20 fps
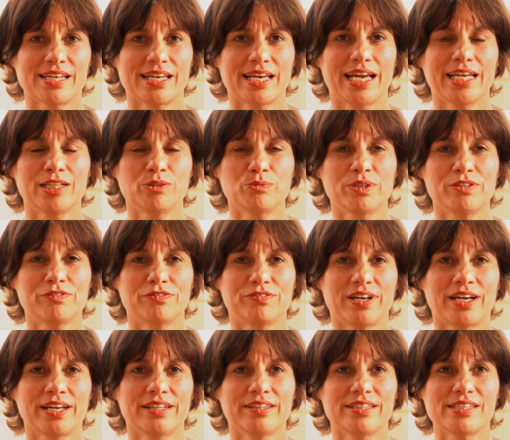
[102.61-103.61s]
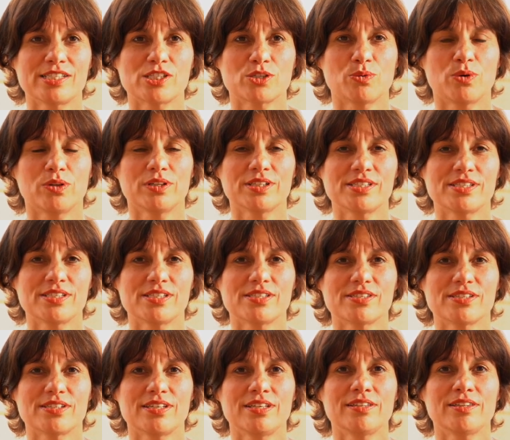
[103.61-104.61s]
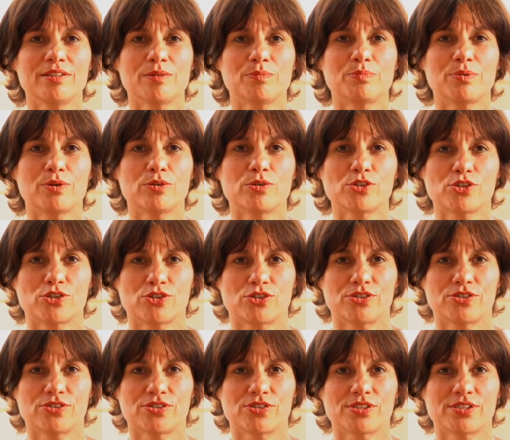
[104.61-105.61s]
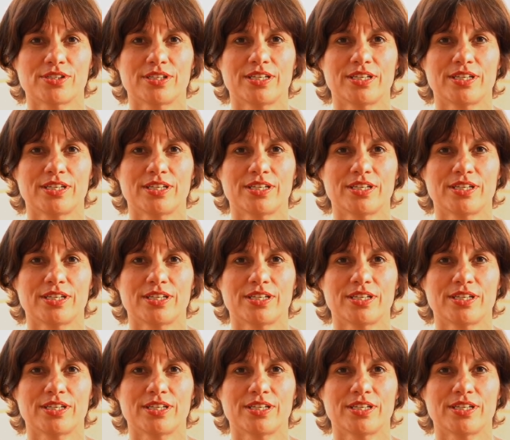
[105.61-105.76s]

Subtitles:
and we find these qualities in the postures,